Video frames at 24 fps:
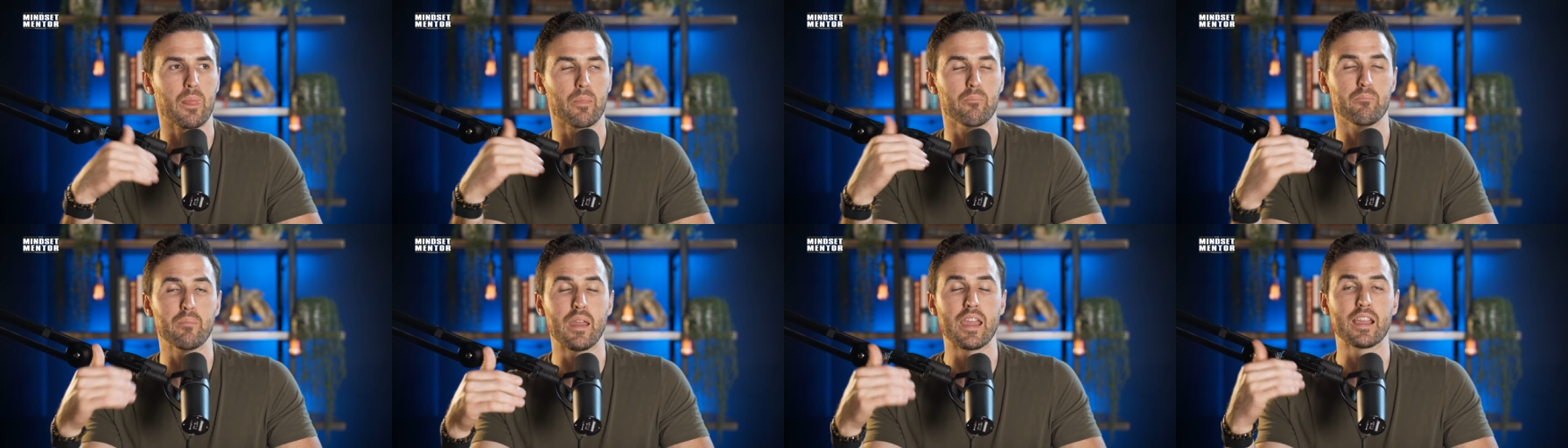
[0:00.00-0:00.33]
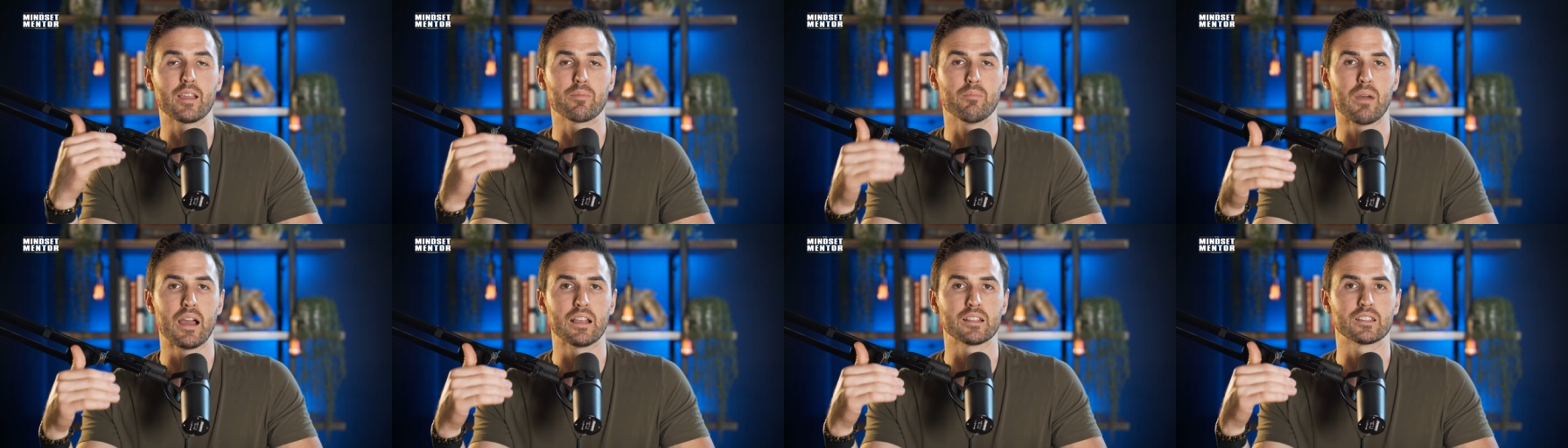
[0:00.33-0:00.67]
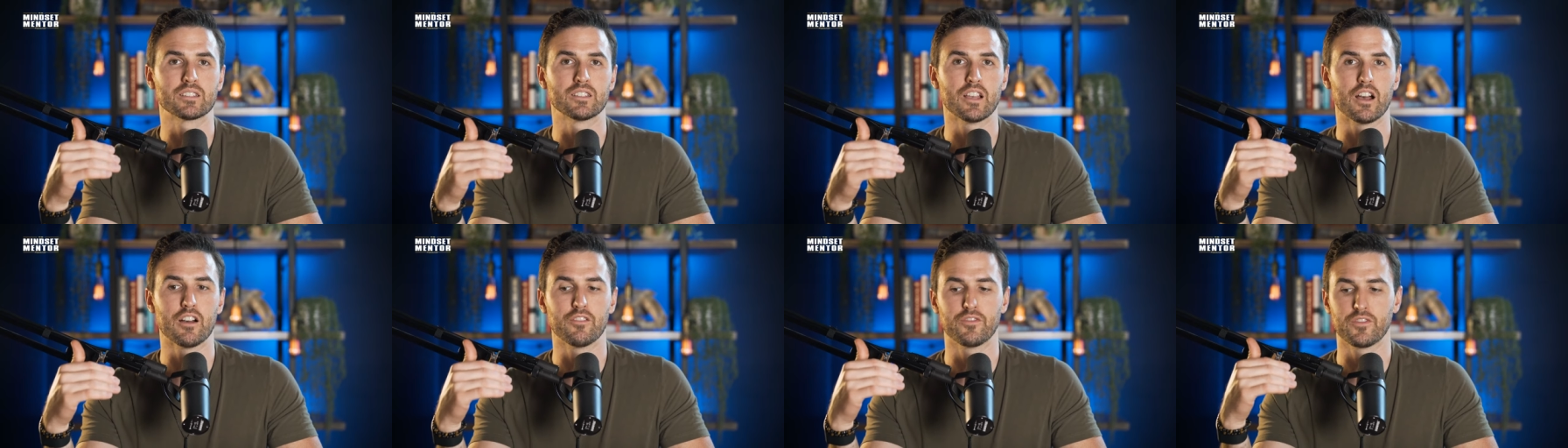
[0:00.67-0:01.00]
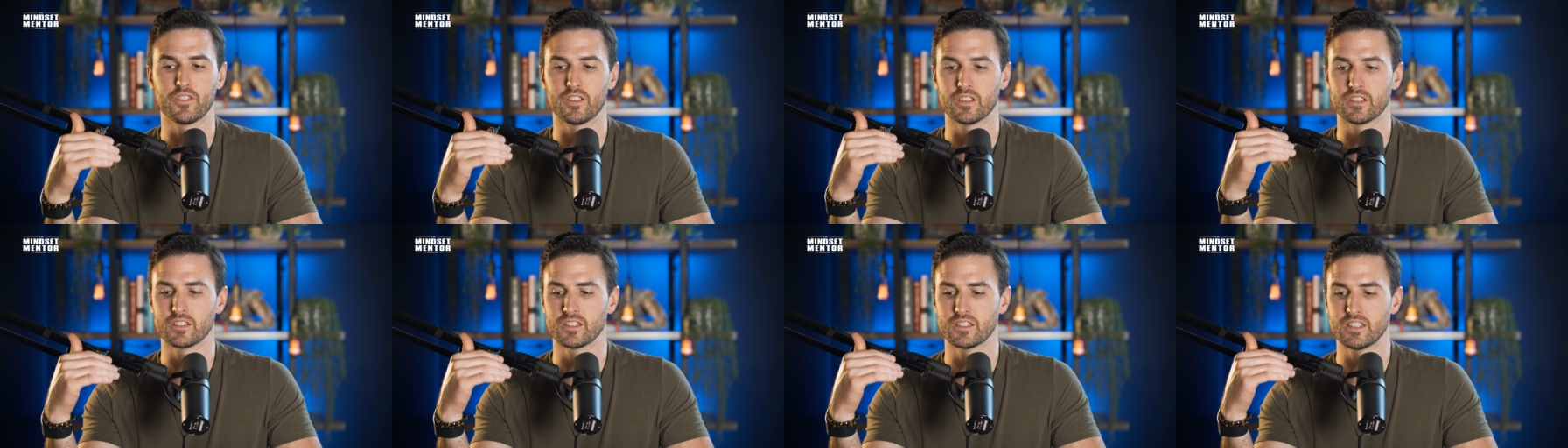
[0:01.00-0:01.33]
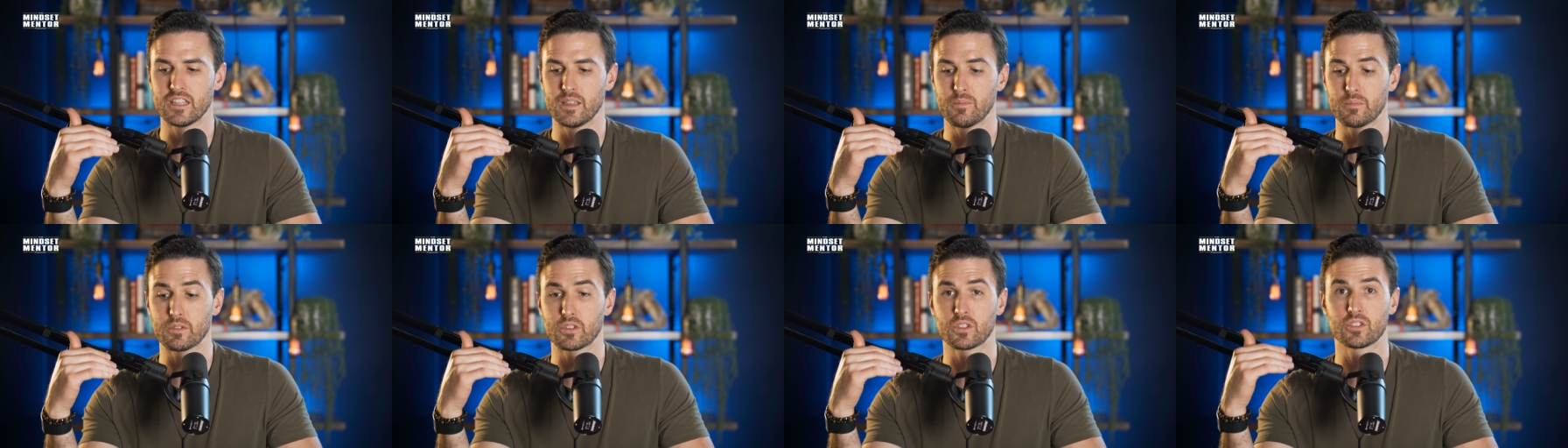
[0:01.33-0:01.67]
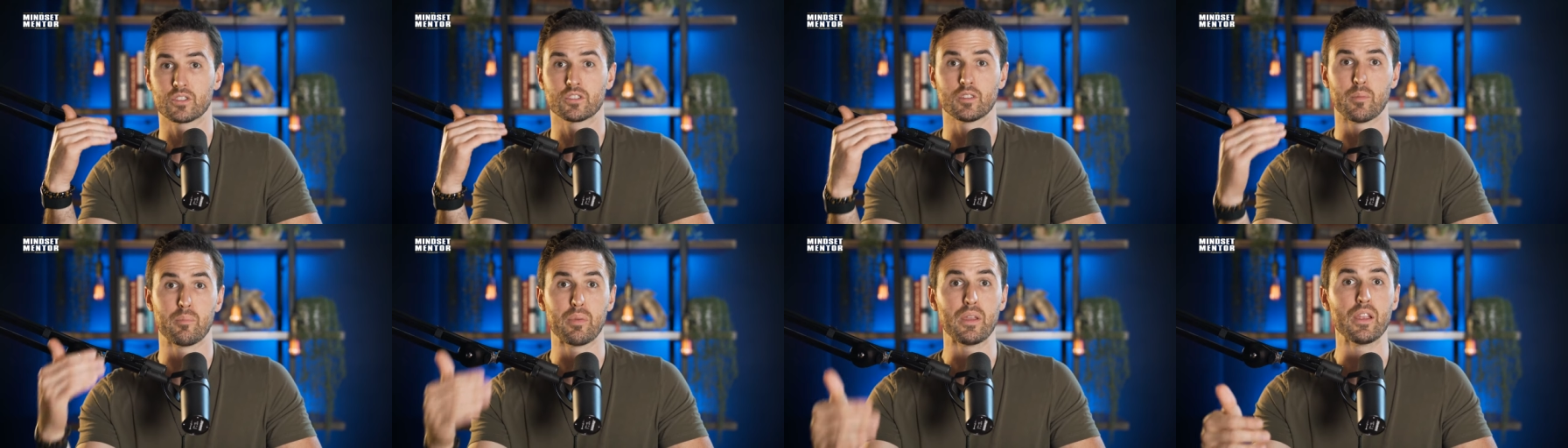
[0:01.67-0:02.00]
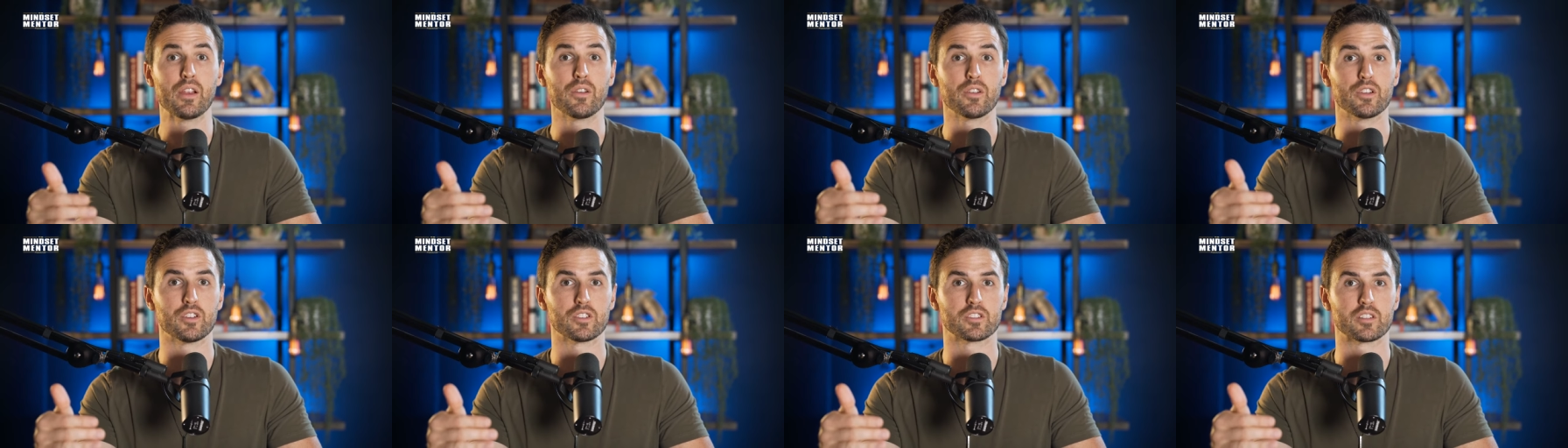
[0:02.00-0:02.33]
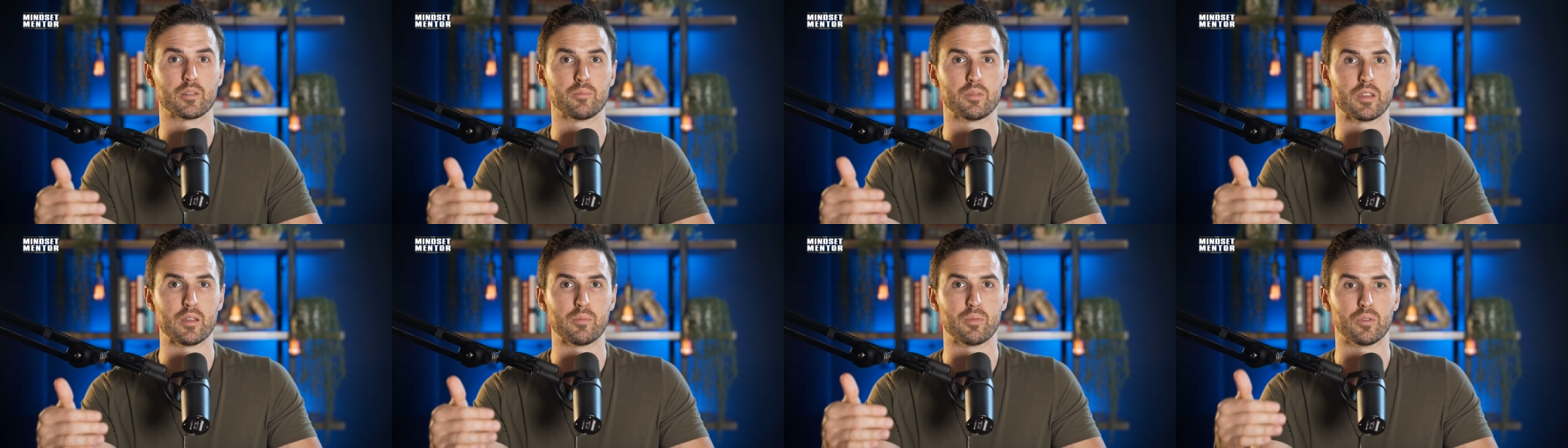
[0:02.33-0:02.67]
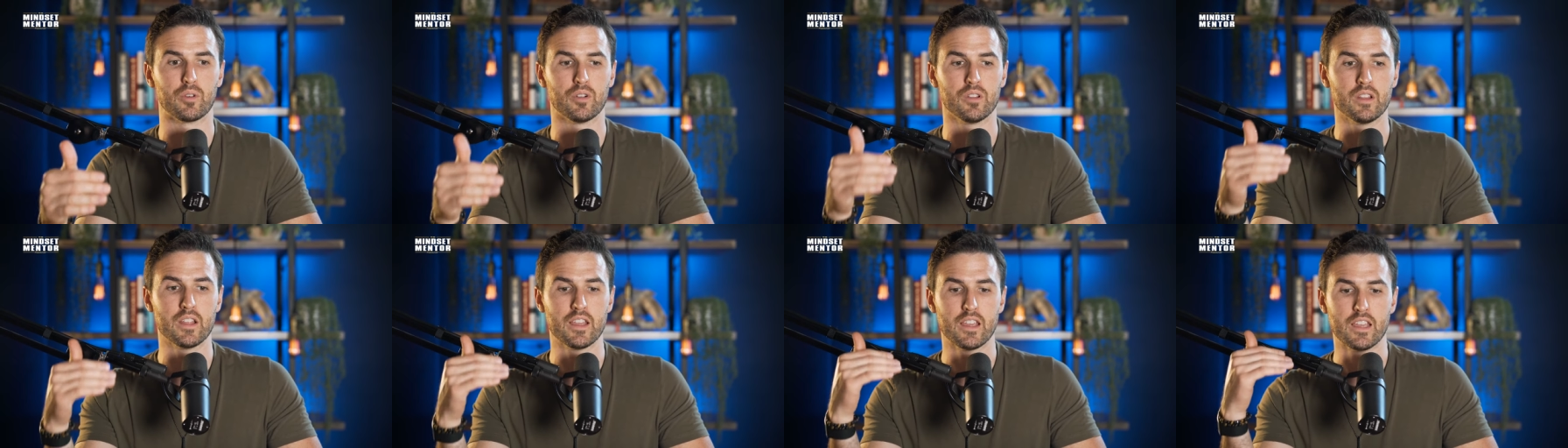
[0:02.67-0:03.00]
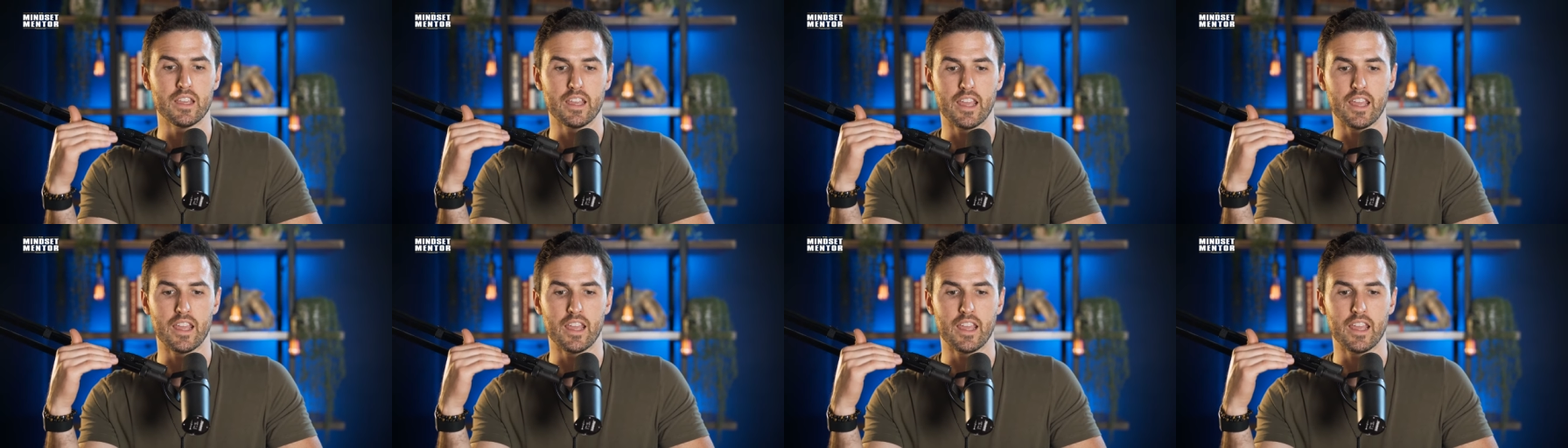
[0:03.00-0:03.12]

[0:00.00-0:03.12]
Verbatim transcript: make myself seem superior to people